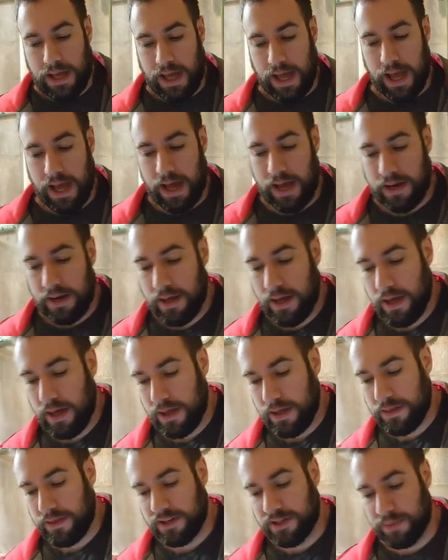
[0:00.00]
And
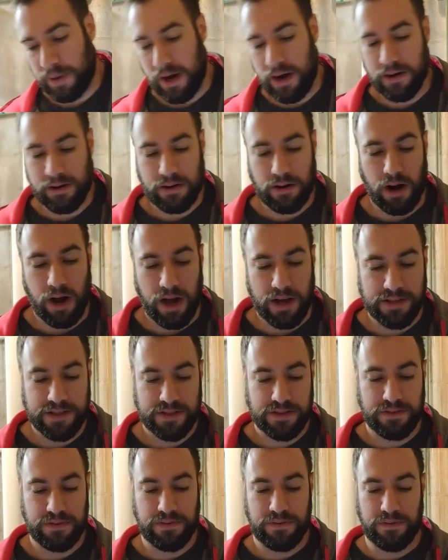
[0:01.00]
they're spread out
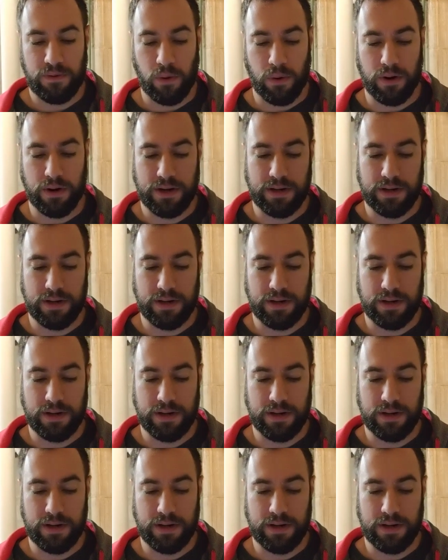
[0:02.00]
across 6